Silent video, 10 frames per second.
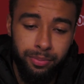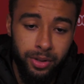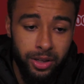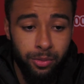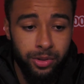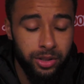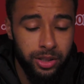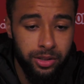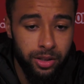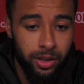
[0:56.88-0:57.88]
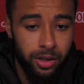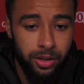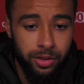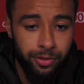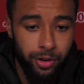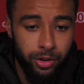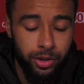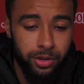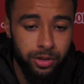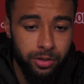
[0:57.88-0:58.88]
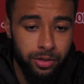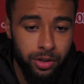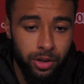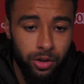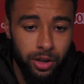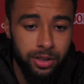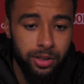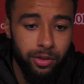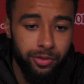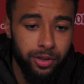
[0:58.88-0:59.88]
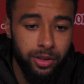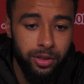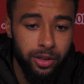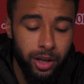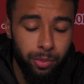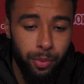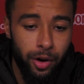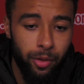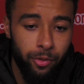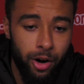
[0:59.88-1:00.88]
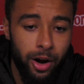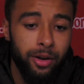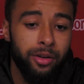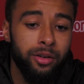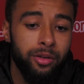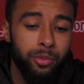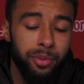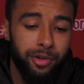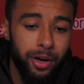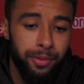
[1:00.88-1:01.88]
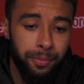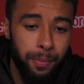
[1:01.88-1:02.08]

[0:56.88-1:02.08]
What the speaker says: yeah, we just need to focus on ourselves and keep preparing right and we'll be fine.